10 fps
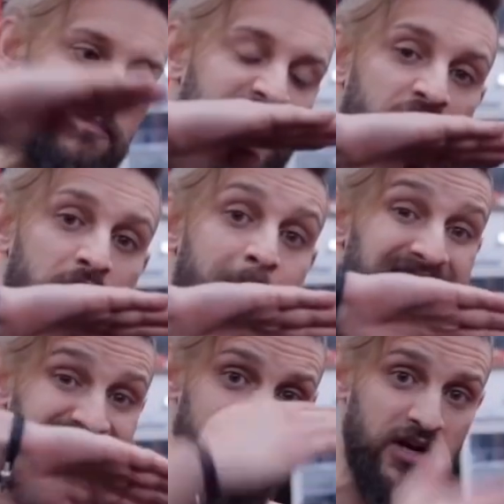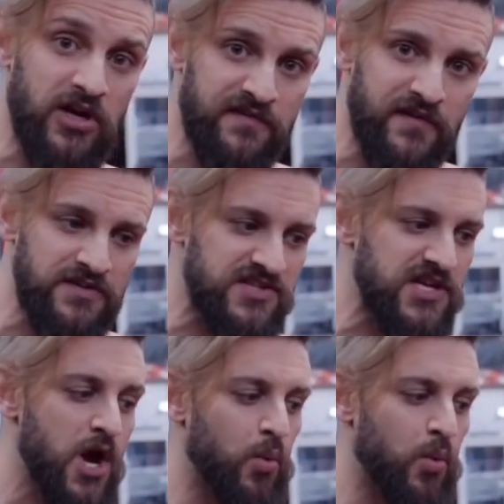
from being on our backs to being on our fronts,